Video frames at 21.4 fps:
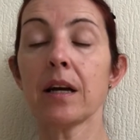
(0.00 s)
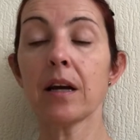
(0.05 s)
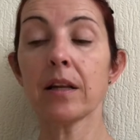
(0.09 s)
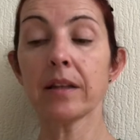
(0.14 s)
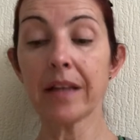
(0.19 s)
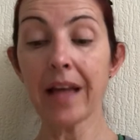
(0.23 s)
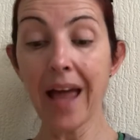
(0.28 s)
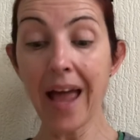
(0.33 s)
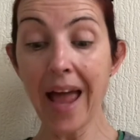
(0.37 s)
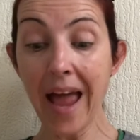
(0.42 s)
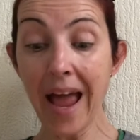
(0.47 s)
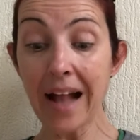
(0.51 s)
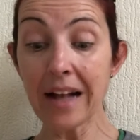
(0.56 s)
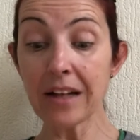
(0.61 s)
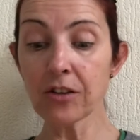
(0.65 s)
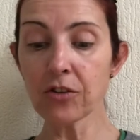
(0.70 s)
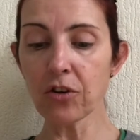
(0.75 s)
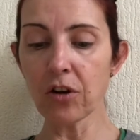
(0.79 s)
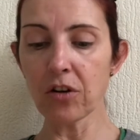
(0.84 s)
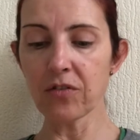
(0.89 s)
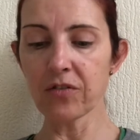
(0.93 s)
the
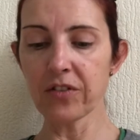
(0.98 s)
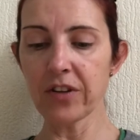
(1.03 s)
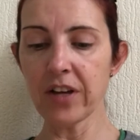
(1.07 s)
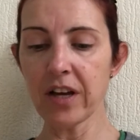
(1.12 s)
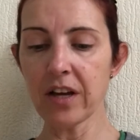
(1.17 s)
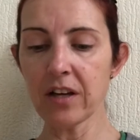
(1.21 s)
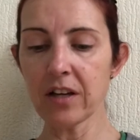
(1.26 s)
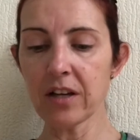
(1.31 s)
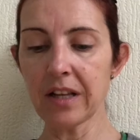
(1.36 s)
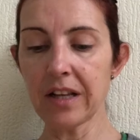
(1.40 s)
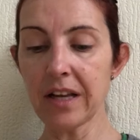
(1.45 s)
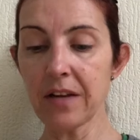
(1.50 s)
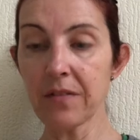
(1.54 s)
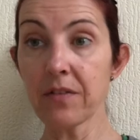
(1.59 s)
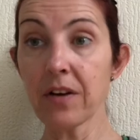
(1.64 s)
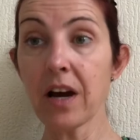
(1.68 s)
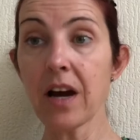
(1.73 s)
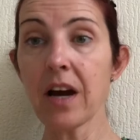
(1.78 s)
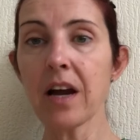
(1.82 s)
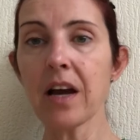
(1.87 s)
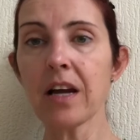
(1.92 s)
health of the
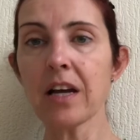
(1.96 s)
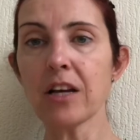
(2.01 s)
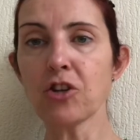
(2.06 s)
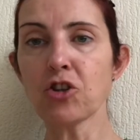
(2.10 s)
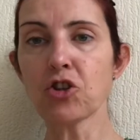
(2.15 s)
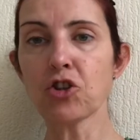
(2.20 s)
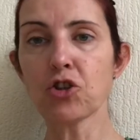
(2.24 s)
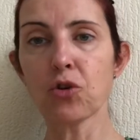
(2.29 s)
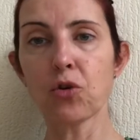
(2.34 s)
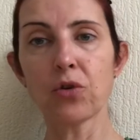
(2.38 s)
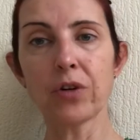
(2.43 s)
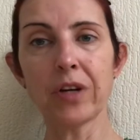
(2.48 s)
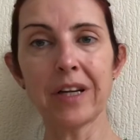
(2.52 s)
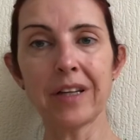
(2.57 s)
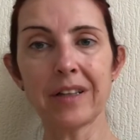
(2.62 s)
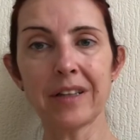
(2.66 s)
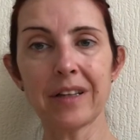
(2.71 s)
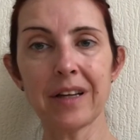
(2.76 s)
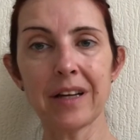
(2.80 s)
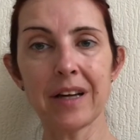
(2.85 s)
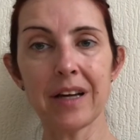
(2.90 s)
liver is shown in
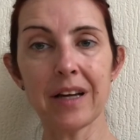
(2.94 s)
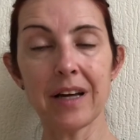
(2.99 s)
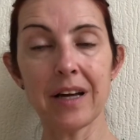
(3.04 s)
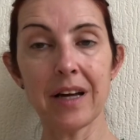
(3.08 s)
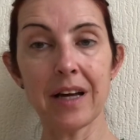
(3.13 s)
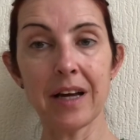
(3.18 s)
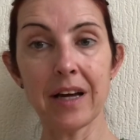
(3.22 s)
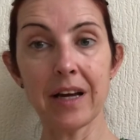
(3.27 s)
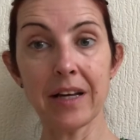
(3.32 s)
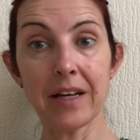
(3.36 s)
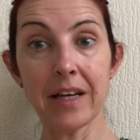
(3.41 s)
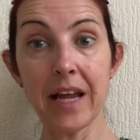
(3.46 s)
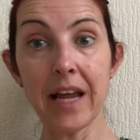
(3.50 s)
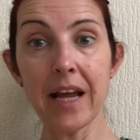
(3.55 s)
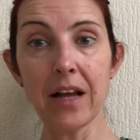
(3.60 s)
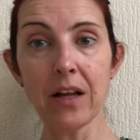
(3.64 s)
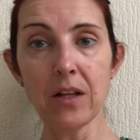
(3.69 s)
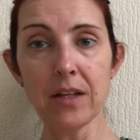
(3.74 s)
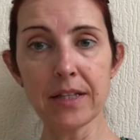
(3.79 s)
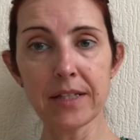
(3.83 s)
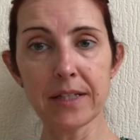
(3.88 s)
the
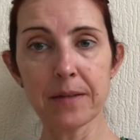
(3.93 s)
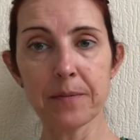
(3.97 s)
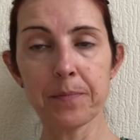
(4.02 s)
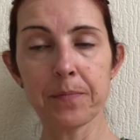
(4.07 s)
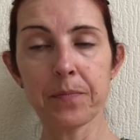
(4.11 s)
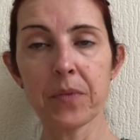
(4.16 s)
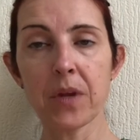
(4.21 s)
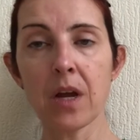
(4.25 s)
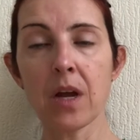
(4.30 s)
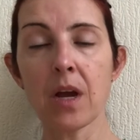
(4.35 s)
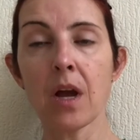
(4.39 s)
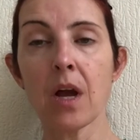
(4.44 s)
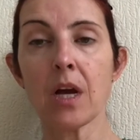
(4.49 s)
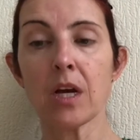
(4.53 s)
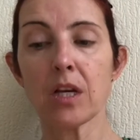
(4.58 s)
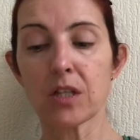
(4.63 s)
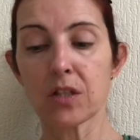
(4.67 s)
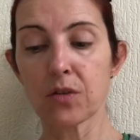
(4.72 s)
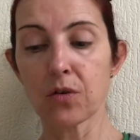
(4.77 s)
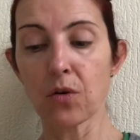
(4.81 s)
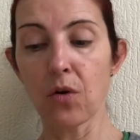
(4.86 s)
nails.
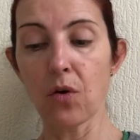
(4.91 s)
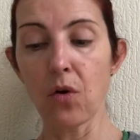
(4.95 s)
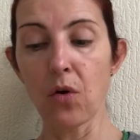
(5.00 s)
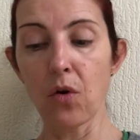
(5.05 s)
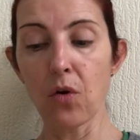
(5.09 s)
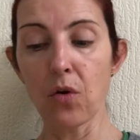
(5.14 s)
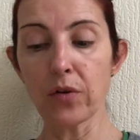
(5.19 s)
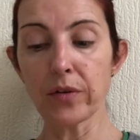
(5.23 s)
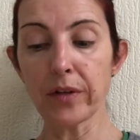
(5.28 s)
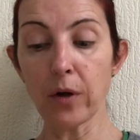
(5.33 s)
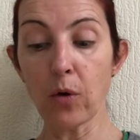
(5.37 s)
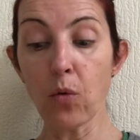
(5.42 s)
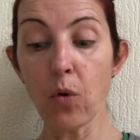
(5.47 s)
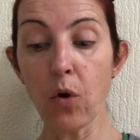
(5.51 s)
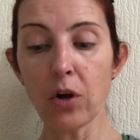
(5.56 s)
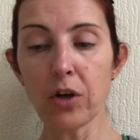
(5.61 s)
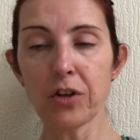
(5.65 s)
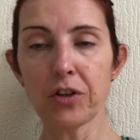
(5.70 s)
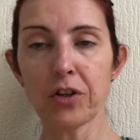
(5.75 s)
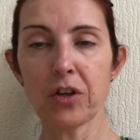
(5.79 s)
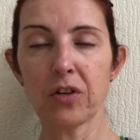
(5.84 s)
So the
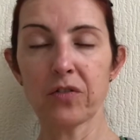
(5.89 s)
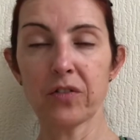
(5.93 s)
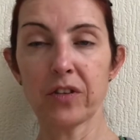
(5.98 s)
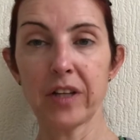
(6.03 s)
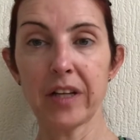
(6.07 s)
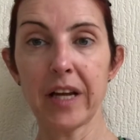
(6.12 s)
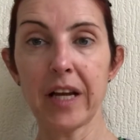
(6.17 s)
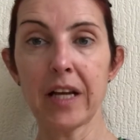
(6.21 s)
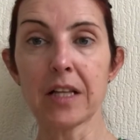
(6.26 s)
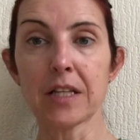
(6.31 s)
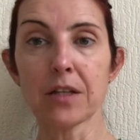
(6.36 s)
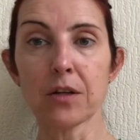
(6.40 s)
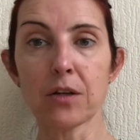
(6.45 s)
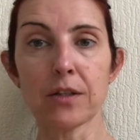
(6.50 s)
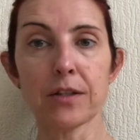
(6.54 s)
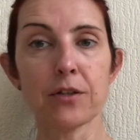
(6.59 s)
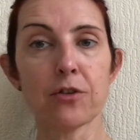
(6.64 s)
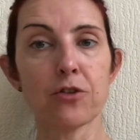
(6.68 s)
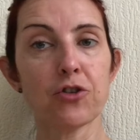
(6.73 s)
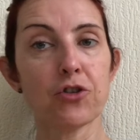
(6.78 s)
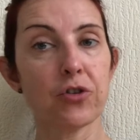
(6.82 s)
quality of the nails
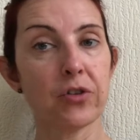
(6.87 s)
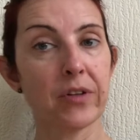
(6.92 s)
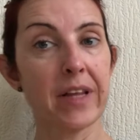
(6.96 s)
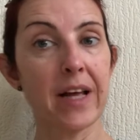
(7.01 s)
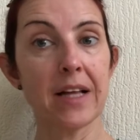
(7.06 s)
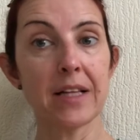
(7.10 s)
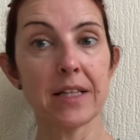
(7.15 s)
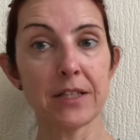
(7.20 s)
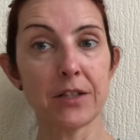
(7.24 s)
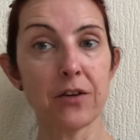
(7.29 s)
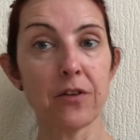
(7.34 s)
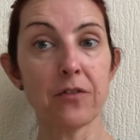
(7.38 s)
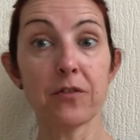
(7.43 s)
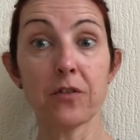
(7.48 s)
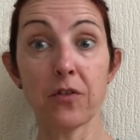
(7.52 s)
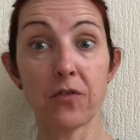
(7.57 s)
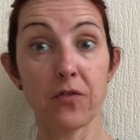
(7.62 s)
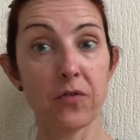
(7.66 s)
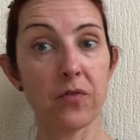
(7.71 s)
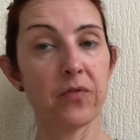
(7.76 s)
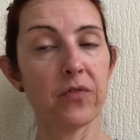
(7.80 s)
also tells you if
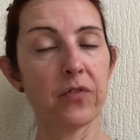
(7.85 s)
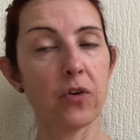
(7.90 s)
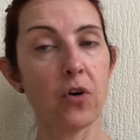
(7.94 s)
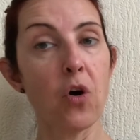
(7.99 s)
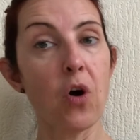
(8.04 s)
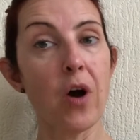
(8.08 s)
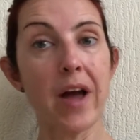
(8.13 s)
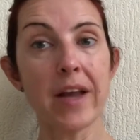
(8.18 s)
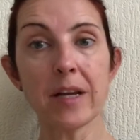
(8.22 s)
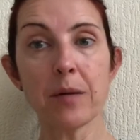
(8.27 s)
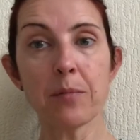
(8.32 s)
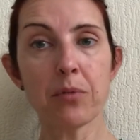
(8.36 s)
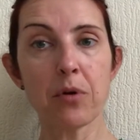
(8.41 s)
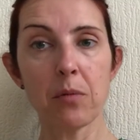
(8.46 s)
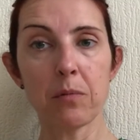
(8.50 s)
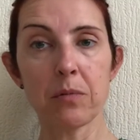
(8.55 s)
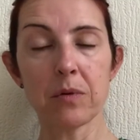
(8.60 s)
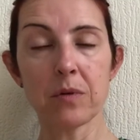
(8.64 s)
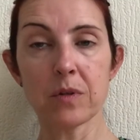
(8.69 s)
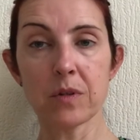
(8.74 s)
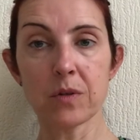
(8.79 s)
you've got any
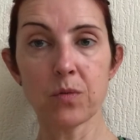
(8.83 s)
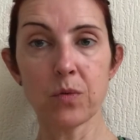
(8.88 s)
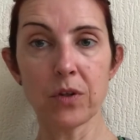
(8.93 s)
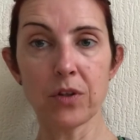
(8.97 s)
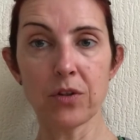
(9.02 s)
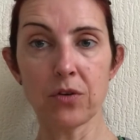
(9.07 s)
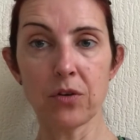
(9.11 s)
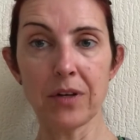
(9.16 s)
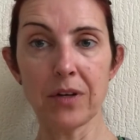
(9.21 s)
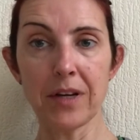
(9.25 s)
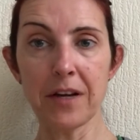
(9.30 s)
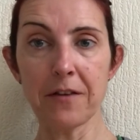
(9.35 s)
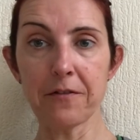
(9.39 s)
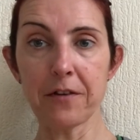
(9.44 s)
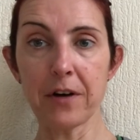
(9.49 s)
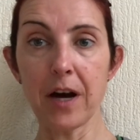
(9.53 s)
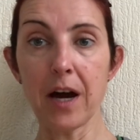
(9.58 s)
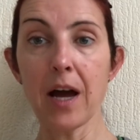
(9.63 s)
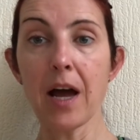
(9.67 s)
problems with your liver,